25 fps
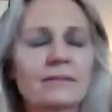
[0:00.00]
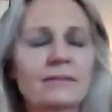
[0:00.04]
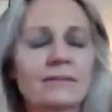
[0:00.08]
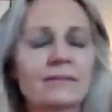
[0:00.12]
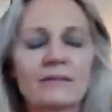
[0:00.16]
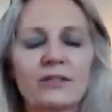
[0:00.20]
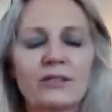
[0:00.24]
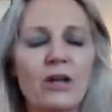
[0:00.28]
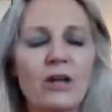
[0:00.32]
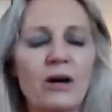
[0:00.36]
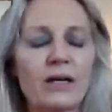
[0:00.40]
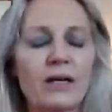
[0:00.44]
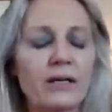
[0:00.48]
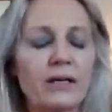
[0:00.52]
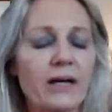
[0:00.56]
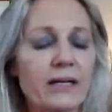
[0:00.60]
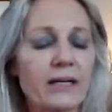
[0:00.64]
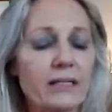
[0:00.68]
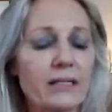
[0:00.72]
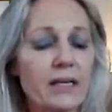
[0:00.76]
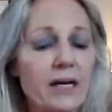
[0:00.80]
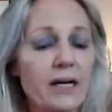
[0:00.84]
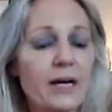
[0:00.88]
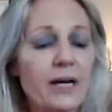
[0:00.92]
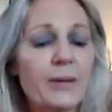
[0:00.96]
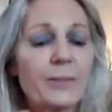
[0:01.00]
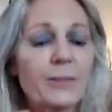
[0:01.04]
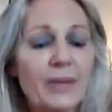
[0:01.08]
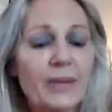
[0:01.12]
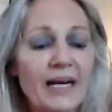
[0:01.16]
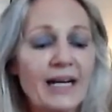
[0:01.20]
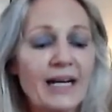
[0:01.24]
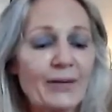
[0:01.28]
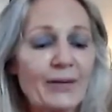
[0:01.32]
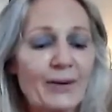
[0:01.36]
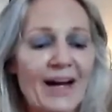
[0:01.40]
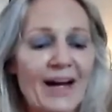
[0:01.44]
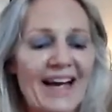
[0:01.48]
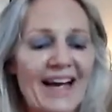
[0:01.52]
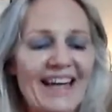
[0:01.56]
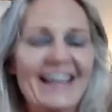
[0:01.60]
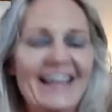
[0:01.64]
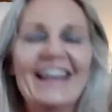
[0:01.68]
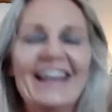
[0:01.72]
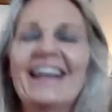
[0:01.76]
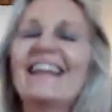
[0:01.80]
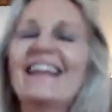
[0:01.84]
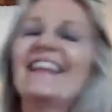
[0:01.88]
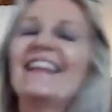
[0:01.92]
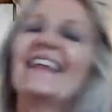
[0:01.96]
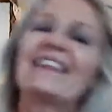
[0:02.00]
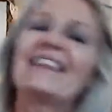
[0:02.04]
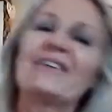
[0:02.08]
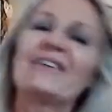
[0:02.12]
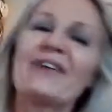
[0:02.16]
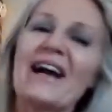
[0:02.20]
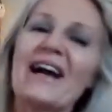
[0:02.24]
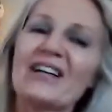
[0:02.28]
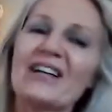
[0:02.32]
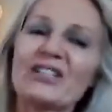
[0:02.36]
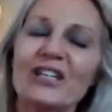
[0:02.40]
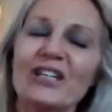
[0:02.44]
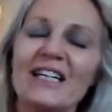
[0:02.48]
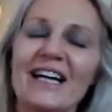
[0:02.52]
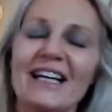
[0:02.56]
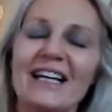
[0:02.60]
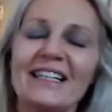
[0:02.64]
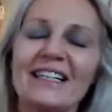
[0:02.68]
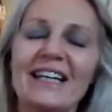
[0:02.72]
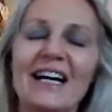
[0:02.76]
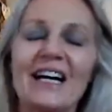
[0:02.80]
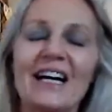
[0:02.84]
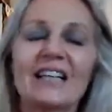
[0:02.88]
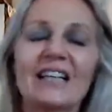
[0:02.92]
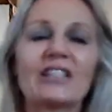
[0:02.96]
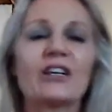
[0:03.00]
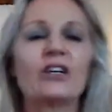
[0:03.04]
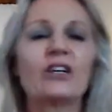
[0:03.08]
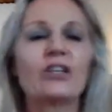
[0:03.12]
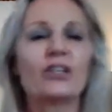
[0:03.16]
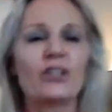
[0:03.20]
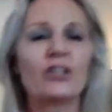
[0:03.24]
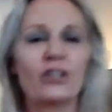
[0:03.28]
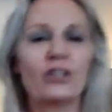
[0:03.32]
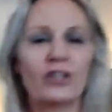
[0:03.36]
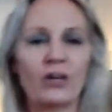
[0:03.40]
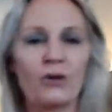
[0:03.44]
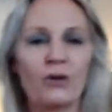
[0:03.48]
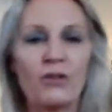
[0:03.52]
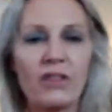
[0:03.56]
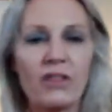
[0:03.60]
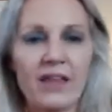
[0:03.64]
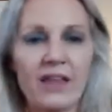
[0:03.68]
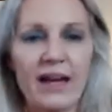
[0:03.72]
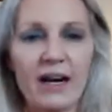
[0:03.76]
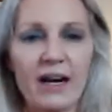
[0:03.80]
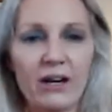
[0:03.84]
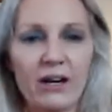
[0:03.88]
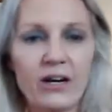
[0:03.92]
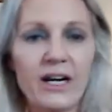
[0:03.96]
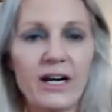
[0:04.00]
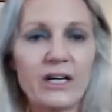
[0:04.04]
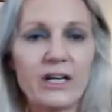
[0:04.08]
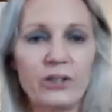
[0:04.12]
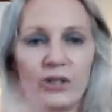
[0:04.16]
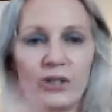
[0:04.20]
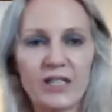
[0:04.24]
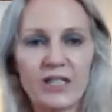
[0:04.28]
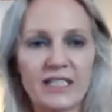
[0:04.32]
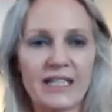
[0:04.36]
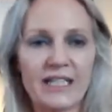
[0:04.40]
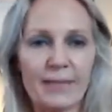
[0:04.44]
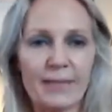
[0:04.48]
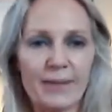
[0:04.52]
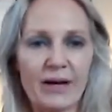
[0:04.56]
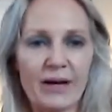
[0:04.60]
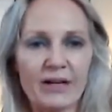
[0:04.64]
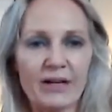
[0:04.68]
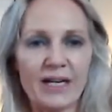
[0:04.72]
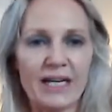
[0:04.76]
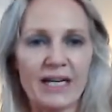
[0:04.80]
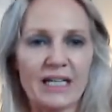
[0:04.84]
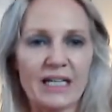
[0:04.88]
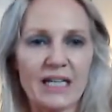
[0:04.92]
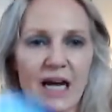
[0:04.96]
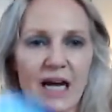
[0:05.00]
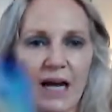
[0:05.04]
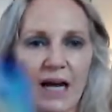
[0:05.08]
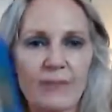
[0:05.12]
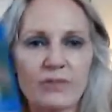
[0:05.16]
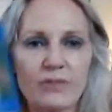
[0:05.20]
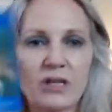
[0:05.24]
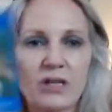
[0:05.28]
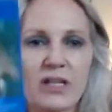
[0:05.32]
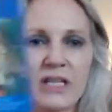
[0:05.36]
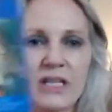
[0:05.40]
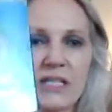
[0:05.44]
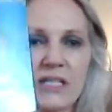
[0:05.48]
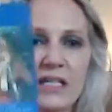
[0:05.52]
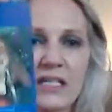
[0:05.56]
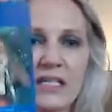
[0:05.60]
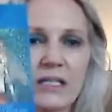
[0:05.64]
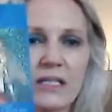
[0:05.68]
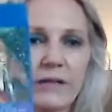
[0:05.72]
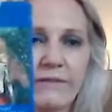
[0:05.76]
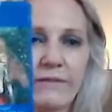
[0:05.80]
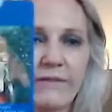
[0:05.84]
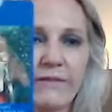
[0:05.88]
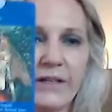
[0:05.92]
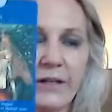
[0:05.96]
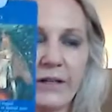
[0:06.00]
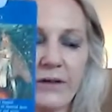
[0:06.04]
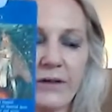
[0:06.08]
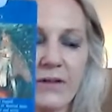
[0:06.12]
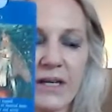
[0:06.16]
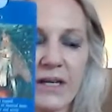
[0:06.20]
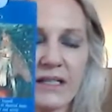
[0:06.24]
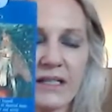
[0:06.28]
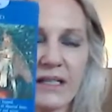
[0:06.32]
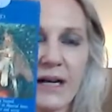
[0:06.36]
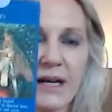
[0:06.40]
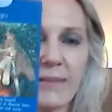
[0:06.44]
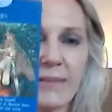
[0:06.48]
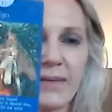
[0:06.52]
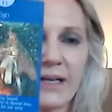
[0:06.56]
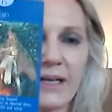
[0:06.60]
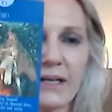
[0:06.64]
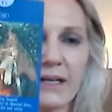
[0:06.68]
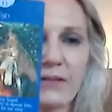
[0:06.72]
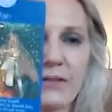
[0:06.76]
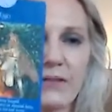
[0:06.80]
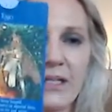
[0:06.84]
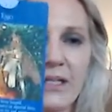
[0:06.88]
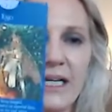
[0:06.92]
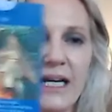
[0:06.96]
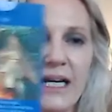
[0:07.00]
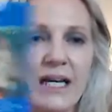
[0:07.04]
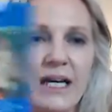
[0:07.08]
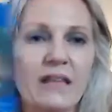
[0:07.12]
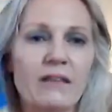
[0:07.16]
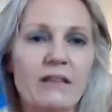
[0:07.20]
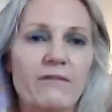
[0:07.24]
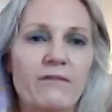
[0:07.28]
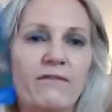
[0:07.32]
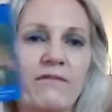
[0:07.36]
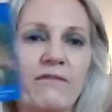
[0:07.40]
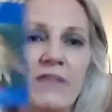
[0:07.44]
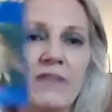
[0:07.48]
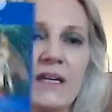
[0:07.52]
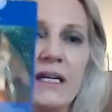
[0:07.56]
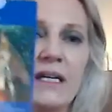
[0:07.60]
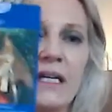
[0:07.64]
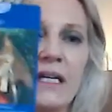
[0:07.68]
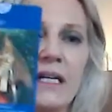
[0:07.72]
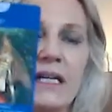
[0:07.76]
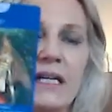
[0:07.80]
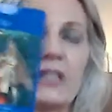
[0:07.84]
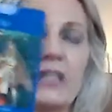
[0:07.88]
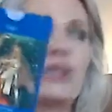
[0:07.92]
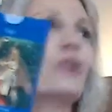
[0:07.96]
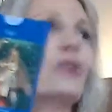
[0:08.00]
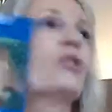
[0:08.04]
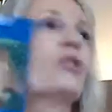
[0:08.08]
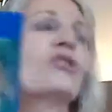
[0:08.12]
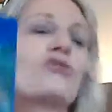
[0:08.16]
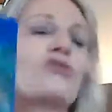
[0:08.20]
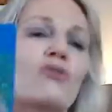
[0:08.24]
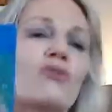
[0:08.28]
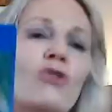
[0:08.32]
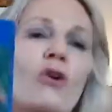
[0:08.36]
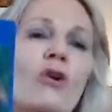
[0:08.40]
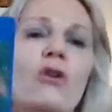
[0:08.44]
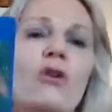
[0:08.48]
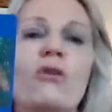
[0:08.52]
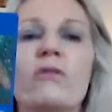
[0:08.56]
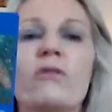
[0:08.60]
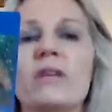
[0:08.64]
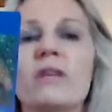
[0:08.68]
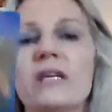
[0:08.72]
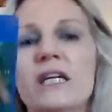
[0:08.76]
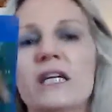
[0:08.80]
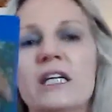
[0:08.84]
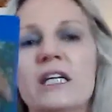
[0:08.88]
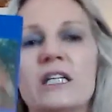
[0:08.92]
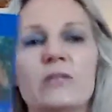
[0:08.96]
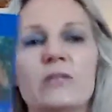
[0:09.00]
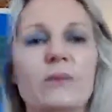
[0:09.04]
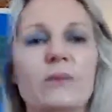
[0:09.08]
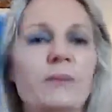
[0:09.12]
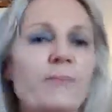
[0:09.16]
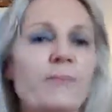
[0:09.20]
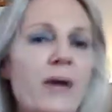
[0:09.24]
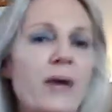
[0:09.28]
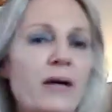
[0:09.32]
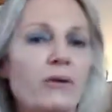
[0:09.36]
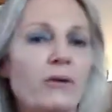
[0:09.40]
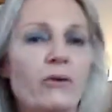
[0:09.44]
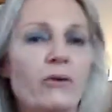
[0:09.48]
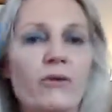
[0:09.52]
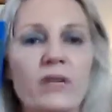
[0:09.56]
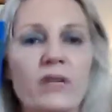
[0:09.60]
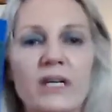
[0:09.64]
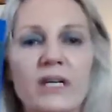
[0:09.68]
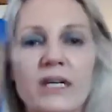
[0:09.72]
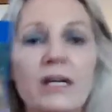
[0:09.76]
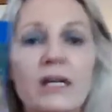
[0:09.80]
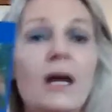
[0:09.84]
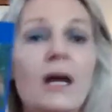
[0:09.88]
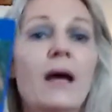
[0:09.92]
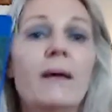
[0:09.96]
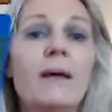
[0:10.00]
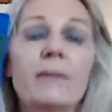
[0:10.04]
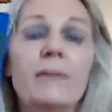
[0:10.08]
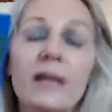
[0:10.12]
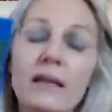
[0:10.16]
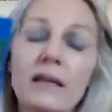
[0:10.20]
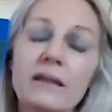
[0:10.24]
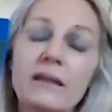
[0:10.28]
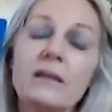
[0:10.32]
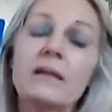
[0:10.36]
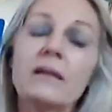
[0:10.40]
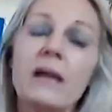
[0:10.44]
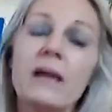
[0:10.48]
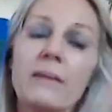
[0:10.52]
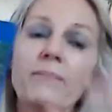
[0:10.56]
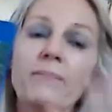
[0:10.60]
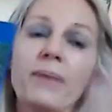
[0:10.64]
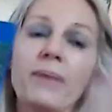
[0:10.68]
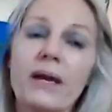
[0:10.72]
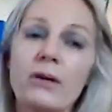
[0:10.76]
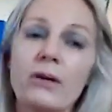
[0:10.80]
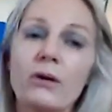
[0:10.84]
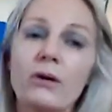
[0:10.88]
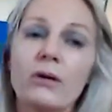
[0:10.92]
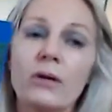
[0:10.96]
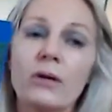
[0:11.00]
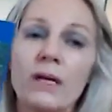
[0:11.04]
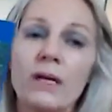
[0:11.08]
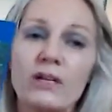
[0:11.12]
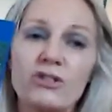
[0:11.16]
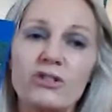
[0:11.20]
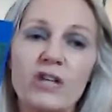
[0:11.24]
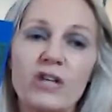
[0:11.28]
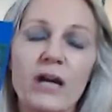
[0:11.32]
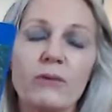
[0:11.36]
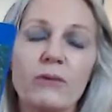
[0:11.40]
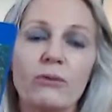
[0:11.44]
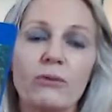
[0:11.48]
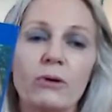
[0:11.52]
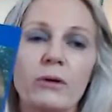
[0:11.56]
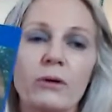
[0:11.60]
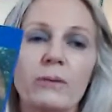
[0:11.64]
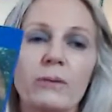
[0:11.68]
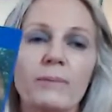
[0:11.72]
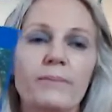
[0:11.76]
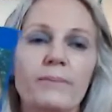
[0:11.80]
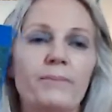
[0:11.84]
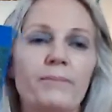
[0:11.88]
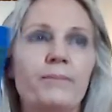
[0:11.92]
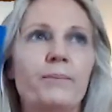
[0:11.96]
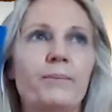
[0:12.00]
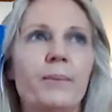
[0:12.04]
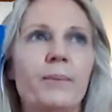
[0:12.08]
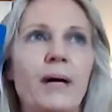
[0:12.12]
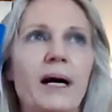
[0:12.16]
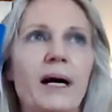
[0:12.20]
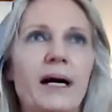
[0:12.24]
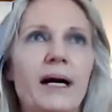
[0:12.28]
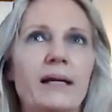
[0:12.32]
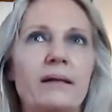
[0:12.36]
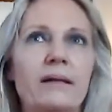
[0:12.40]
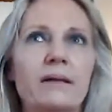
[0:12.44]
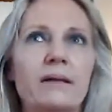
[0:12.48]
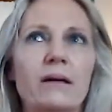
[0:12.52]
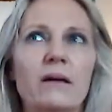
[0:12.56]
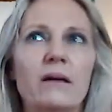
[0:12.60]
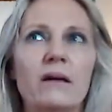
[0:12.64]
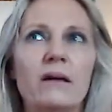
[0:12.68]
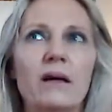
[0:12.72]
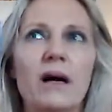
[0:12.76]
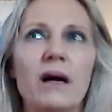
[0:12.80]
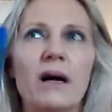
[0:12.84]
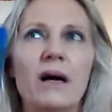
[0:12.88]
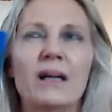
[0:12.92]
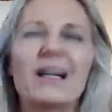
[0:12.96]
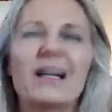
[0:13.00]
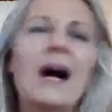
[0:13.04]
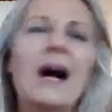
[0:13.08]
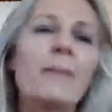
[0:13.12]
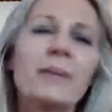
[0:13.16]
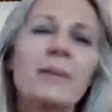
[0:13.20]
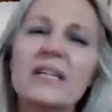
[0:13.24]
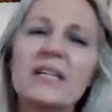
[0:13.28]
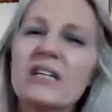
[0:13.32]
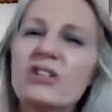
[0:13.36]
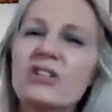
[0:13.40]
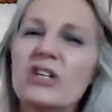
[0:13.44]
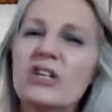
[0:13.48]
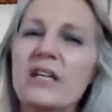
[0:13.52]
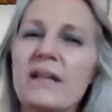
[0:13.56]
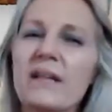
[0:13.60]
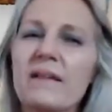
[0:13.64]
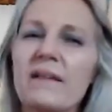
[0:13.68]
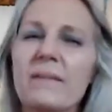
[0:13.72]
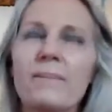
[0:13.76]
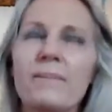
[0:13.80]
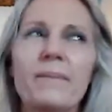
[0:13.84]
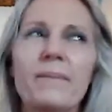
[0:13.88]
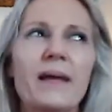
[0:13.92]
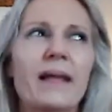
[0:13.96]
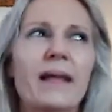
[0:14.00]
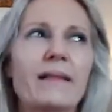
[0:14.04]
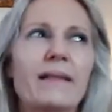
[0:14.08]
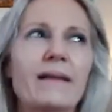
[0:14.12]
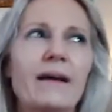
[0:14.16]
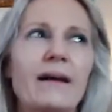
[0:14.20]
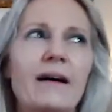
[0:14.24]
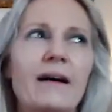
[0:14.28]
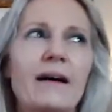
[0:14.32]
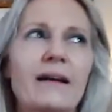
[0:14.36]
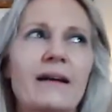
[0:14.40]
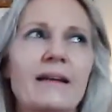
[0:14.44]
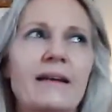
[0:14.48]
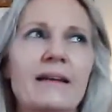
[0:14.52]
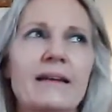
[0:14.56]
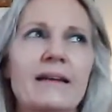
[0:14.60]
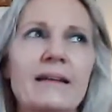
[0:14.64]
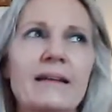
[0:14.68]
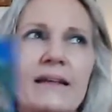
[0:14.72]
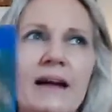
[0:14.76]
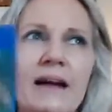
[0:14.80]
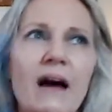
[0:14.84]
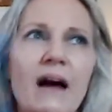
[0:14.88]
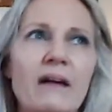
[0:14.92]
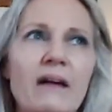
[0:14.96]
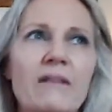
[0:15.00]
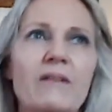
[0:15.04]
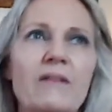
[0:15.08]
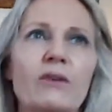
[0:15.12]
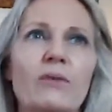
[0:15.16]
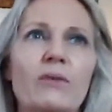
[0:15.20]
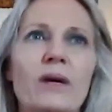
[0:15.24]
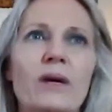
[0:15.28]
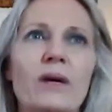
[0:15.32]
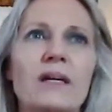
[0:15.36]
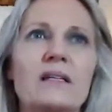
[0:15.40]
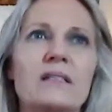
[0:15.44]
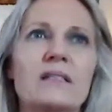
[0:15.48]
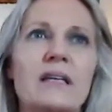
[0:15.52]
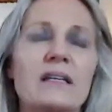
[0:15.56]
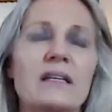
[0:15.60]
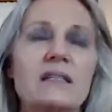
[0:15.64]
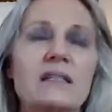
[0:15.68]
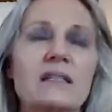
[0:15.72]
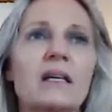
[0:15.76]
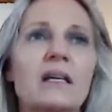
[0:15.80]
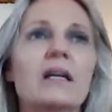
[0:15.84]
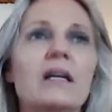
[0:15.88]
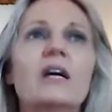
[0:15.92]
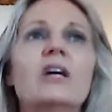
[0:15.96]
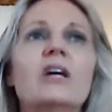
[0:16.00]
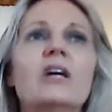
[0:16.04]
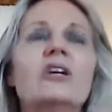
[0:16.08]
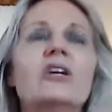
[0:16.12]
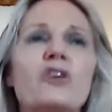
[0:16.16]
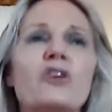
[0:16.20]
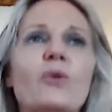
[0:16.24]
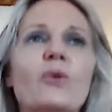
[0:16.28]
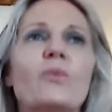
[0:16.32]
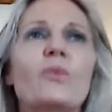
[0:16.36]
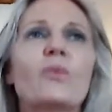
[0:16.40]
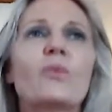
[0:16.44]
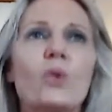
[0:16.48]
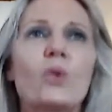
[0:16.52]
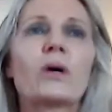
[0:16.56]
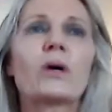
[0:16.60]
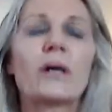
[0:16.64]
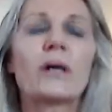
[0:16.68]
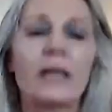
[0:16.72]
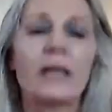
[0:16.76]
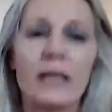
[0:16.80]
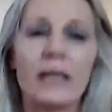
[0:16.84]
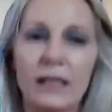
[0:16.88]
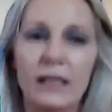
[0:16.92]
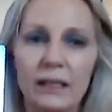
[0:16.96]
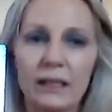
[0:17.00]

sorry you guys. But anyway, that they're actually not locked. They're there, and you can step out anytime. So this is the fear that's coming underneath of the need to control, or the need to be better, or the need not better in general, but competition in the not in the greatest sense. Like, don't worry.